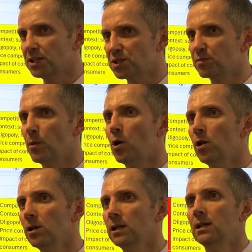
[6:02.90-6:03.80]

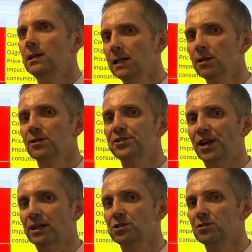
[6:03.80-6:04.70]
small little
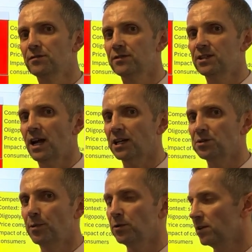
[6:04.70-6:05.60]
sections of the
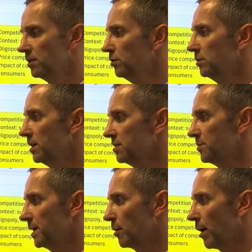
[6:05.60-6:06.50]
textbook that you needed to
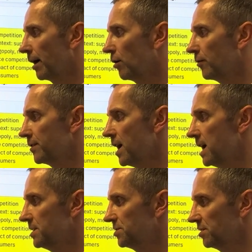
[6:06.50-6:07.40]
be aware of in that
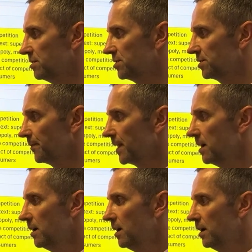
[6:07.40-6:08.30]
instance
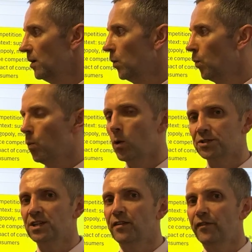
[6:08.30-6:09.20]
what's
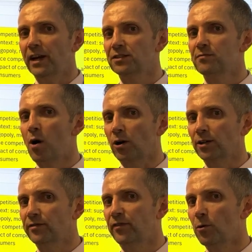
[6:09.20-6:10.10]
the effect of
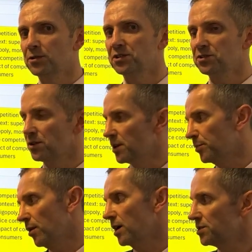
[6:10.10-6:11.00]
market forces on the
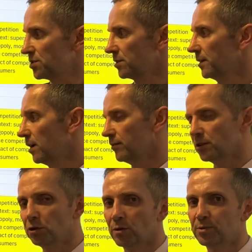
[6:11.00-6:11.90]
price of a
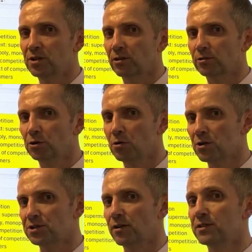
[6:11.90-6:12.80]
good, particular good or
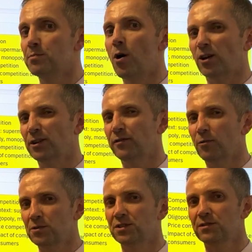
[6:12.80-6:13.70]
service market
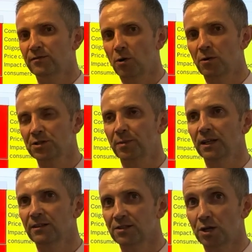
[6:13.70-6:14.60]
forces of course
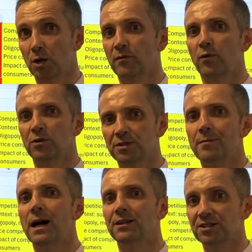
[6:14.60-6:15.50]
being the term for
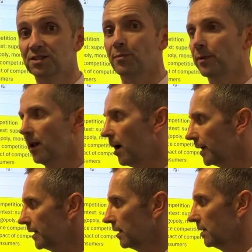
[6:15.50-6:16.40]
demand and supply